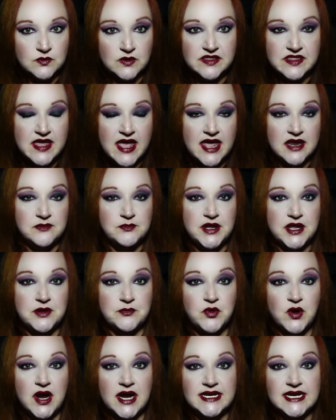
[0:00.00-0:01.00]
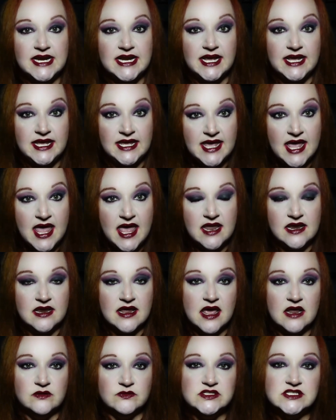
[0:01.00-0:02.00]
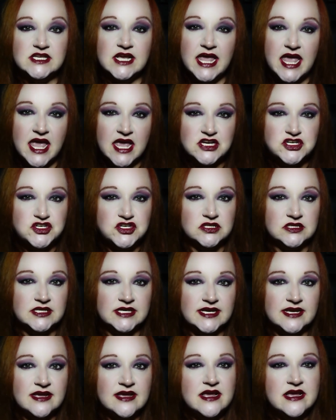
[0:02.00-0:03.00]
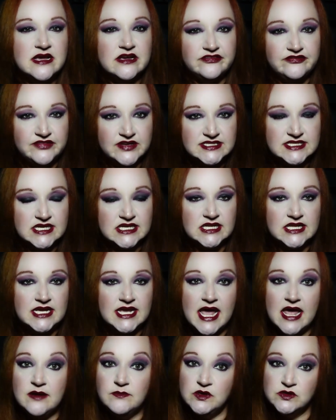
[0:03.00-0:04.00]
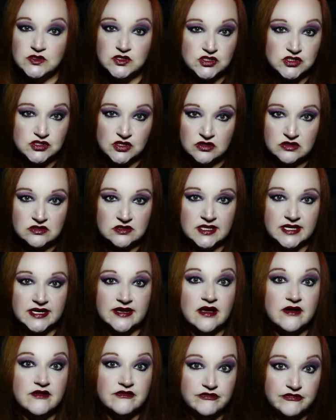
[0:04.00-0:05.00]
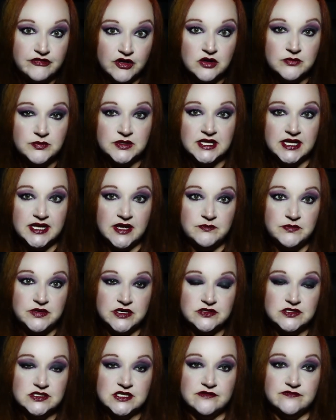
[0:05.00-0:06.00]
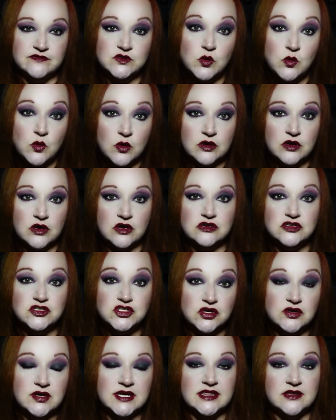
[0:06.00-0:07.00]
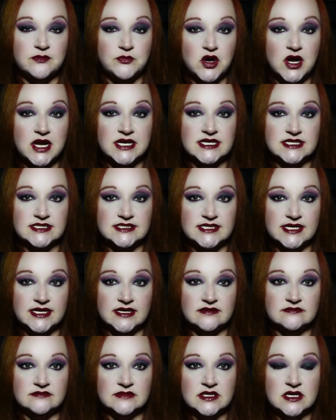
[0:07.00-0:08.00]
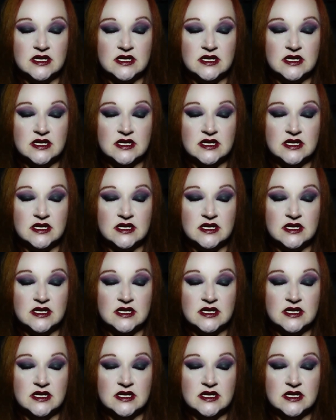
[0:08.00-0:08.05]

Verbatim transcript: with Anne being pregnant again and was occasionally physically and most certainly verbally abusive toward her during the pregnancy.